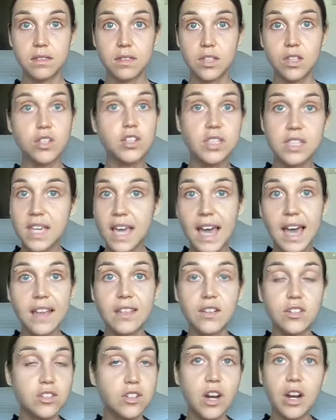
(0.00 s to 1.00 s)
You just can't.
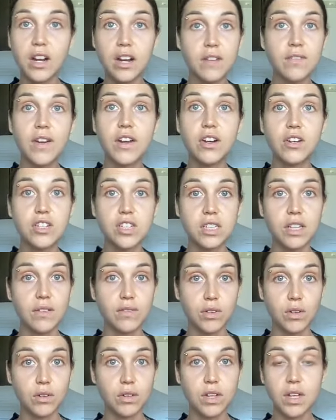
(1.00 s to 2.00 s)
There's not enough energy
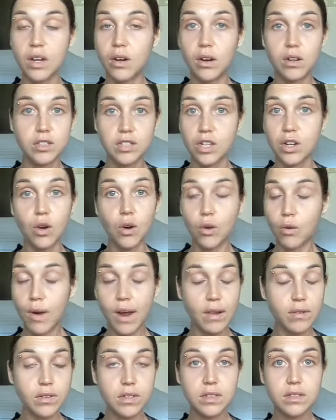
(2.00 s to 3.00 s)
left eh, to, go
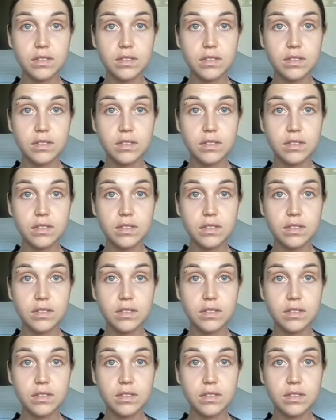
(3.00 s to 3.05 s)
around.